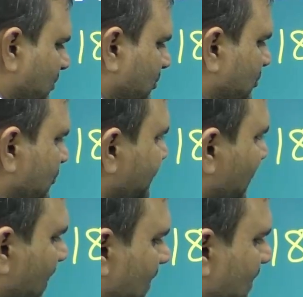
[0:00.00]
to
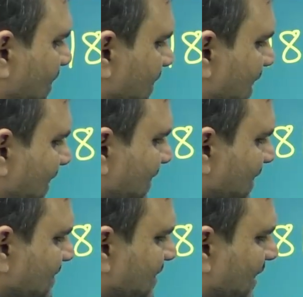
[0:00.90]

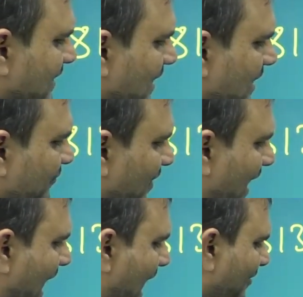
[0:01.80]
1813, we
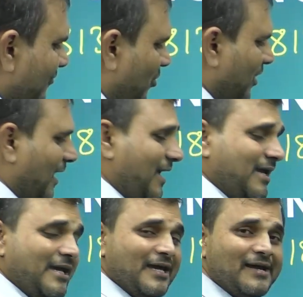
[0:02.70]
have only
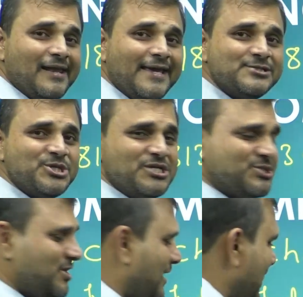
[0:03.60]
English
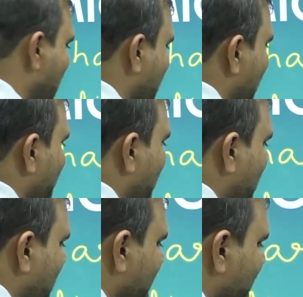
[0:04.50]
East India
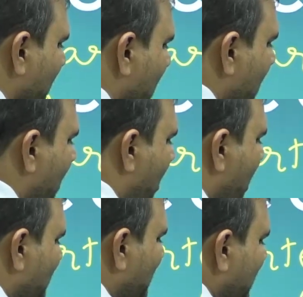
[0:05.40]
Company
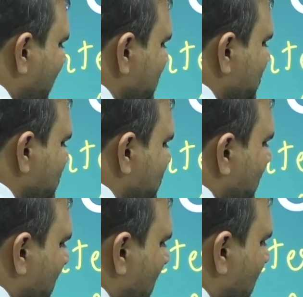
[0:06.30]
or British East India